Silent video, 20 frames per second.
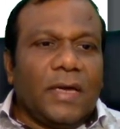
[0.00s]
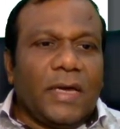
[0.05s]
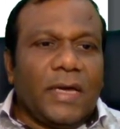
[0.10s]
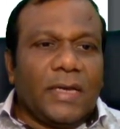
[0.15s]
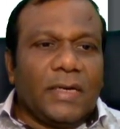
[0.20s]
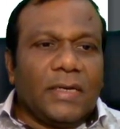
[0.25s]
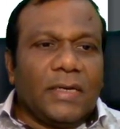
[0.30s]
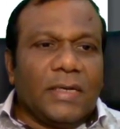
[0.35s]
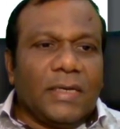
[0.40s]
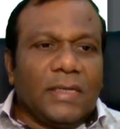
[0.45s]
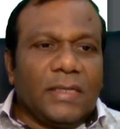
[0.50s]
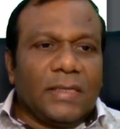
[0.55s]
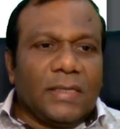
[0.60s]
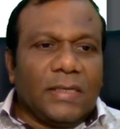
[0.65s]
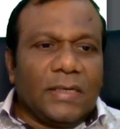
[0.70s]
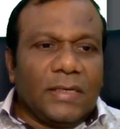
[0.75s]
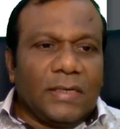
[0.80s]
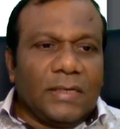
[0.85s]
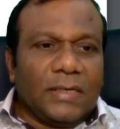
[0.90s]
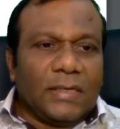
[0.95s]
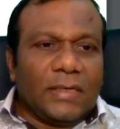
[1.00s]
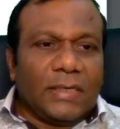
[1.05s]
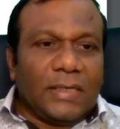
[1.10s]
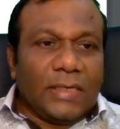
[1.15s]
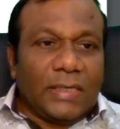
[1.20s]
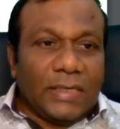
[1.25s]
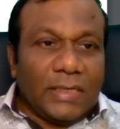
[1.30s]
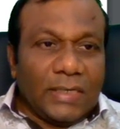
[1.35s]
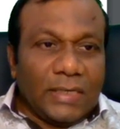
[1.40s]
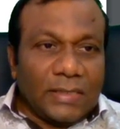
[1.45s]
And
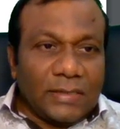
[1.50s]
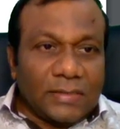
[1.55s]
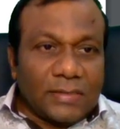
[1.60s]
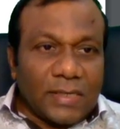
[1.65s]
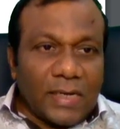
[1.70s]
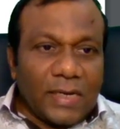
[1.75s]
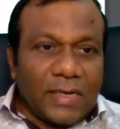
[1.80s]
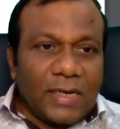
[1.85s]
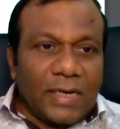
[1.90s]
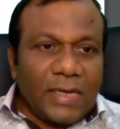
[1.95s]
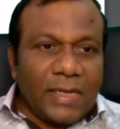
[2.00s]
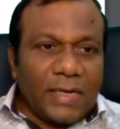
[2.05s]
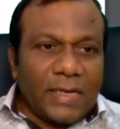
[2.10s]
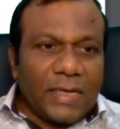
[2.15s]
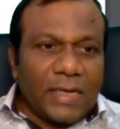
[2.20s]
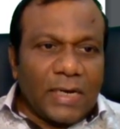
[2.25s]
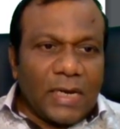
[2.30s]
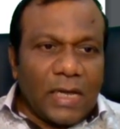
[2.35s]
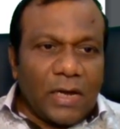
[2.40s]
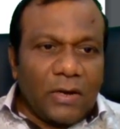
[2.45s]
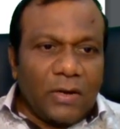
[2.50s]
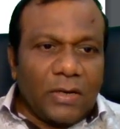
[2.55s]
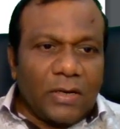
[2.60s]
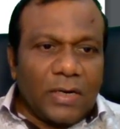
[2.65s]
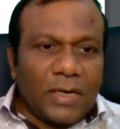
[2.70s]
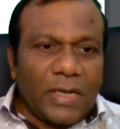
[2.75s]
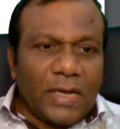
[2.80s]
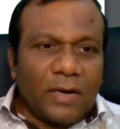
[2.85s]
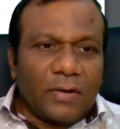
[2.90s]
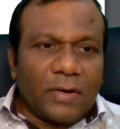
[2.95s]
inside the linear
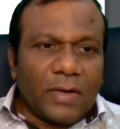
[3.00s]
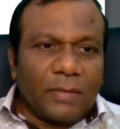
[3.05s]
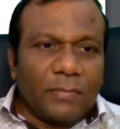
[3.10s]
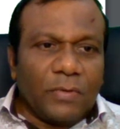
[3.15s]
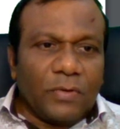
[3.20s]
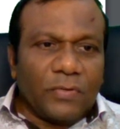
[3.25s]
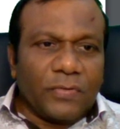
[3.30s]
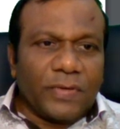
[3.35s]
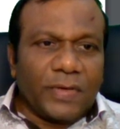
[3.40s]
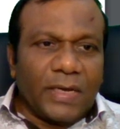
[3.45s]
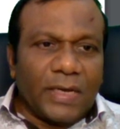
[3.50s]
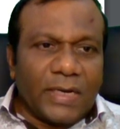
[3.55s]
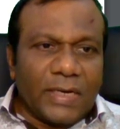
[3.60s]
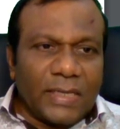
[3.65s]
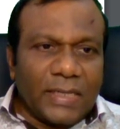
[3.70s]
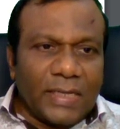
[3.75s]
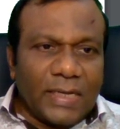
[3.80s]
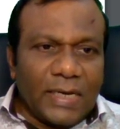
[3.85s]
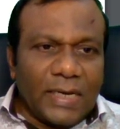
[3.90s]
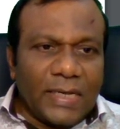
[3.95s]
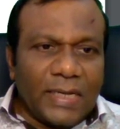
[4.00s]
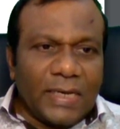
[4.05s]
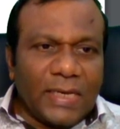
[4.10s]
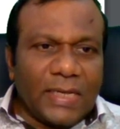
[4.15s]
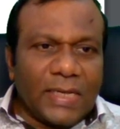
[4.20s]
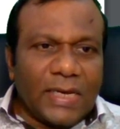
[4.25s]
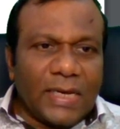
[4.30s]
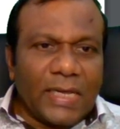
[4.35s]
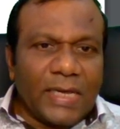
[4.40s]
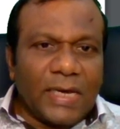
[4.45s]
layout, I'm using another
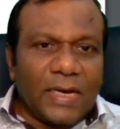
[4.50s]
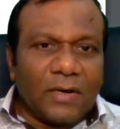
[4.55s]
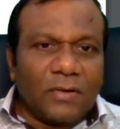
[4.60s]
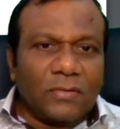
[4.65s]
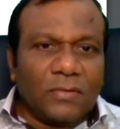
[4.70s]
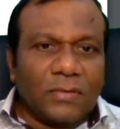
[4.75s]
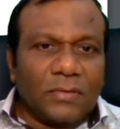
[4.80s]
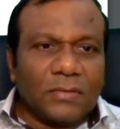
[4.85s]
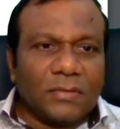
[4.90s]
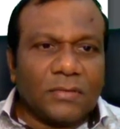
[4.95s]
linear layout